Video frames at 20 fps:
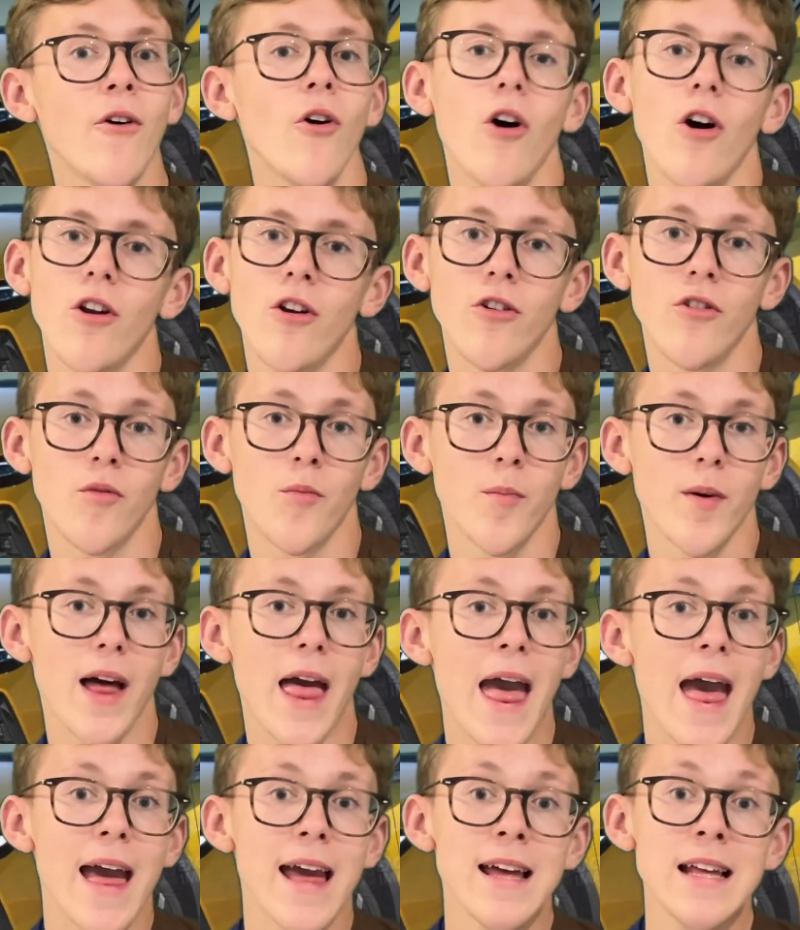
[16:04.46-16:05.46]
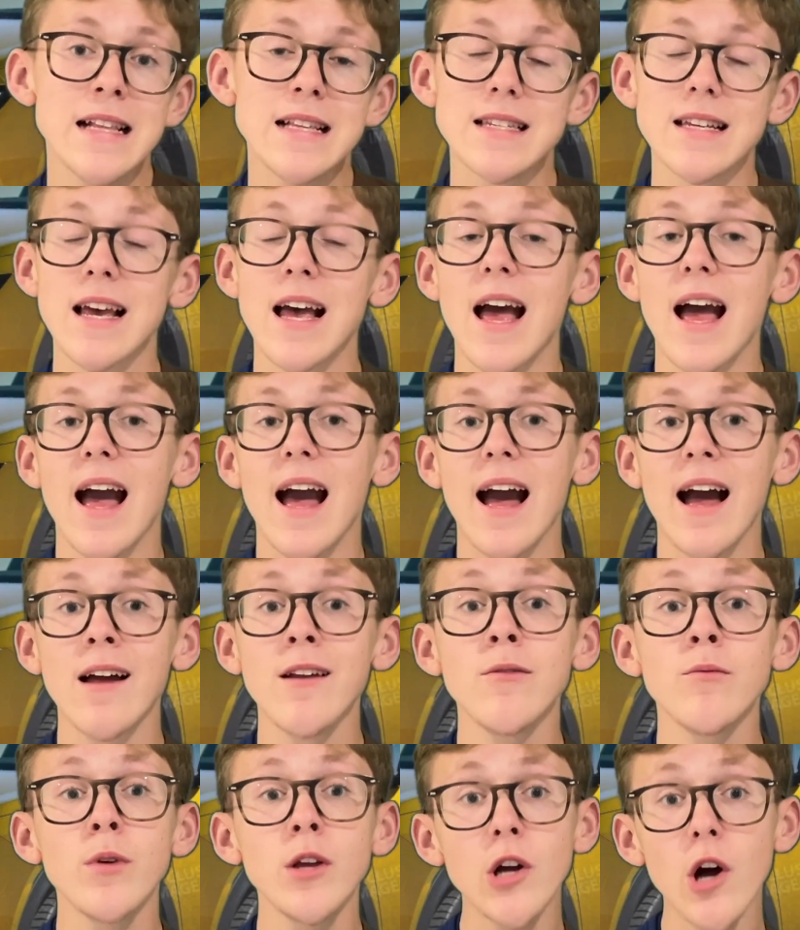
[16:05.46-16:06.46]
on number 8, and we
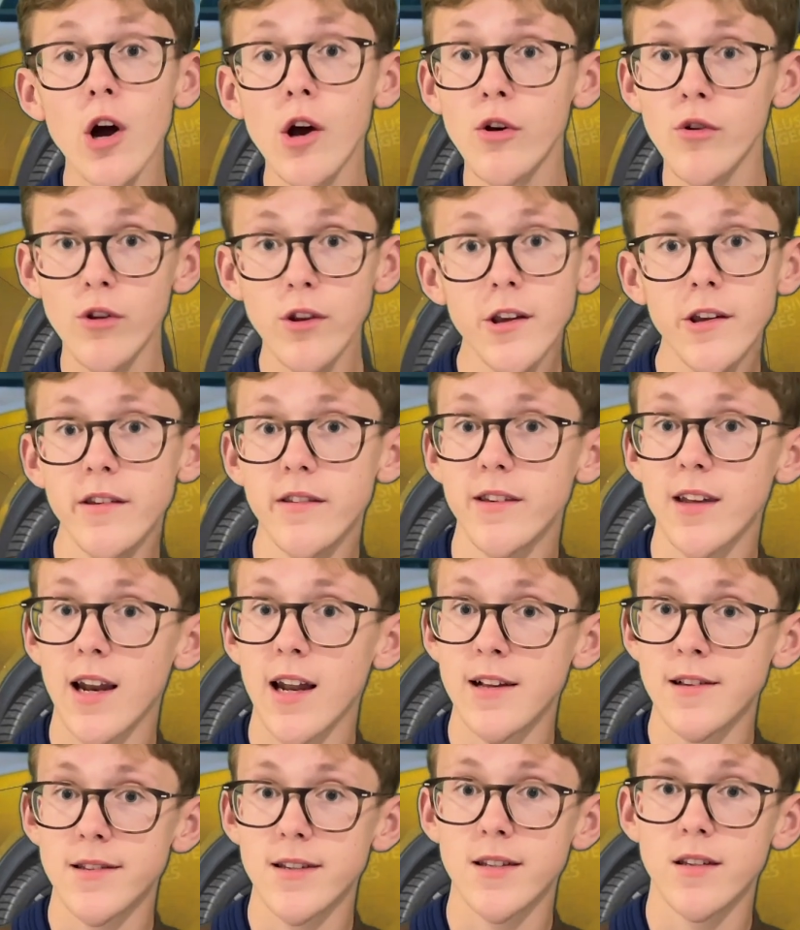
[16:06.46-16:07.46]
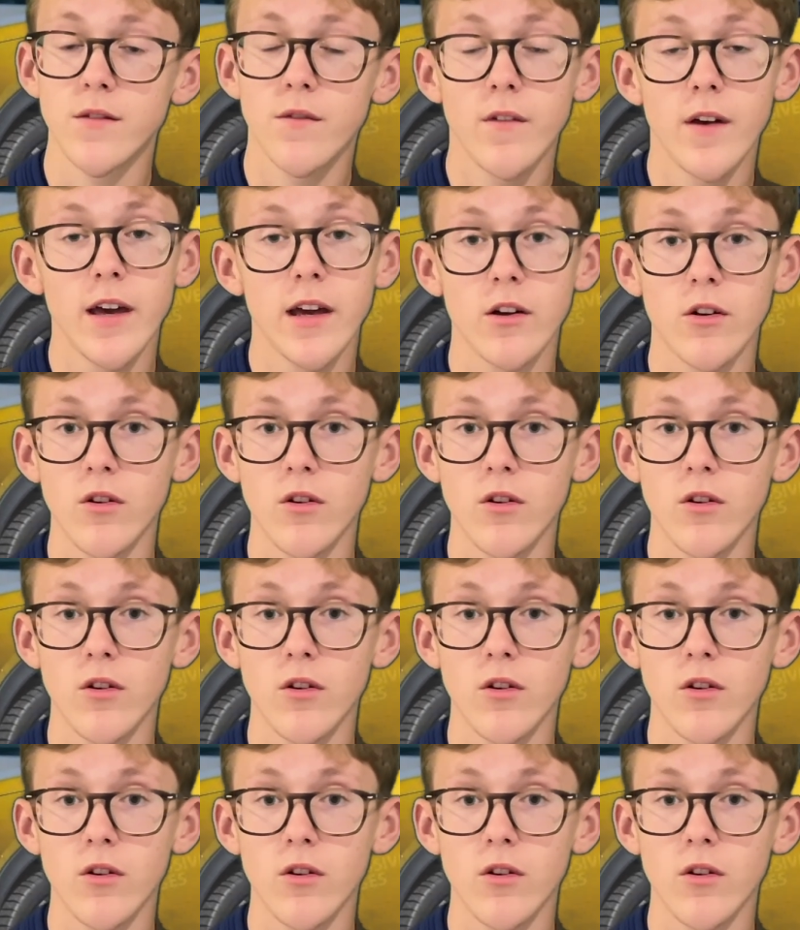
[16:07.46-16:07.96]
got another Stellantis vehicle